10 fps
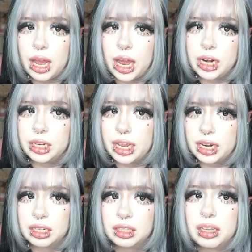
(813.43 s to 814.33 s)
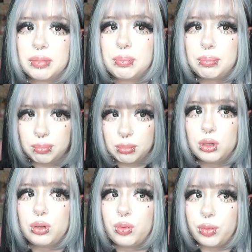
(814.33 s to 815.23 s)
and then the
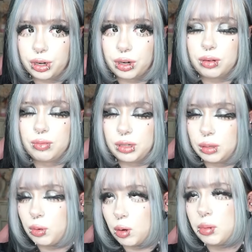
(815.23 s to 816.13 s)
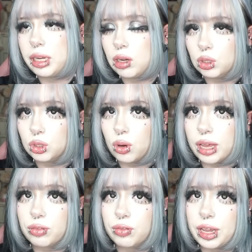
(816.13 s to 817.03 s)
blue will probably also
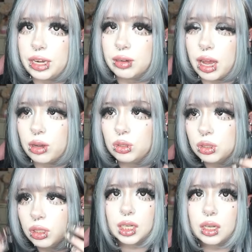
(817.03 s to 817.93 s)
like fade out.